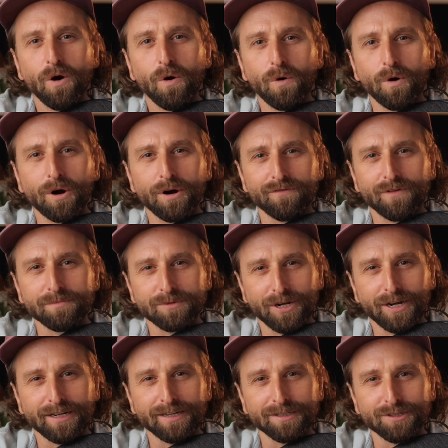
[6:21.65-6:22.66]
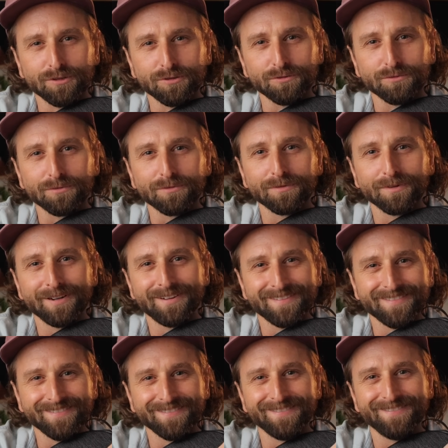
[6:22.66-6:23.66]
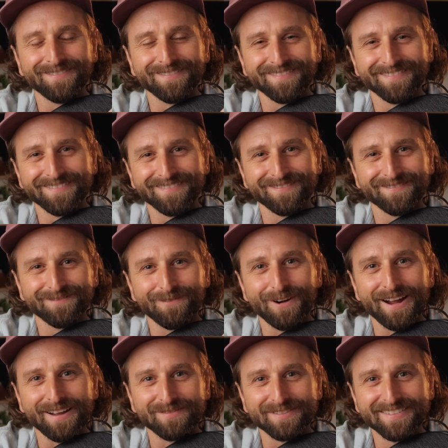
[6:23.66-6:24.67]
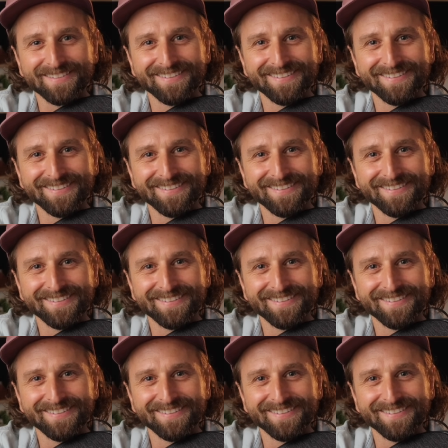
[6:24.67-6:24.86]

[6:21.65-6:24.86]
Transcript: or if I'm talking to wives.